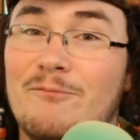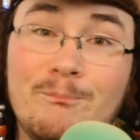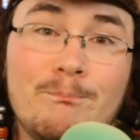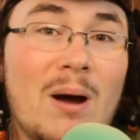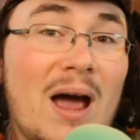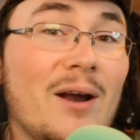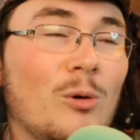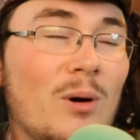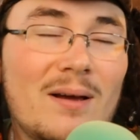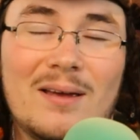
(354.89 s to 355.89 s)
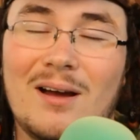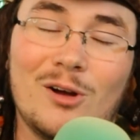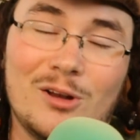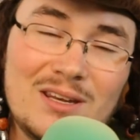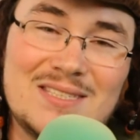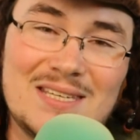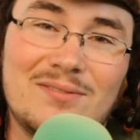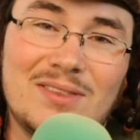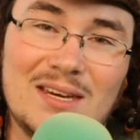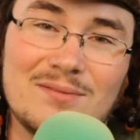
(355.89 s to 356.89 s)
battle on the Sea of
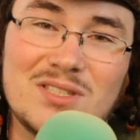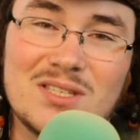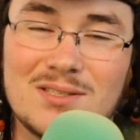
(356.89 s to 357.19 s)
Thieves.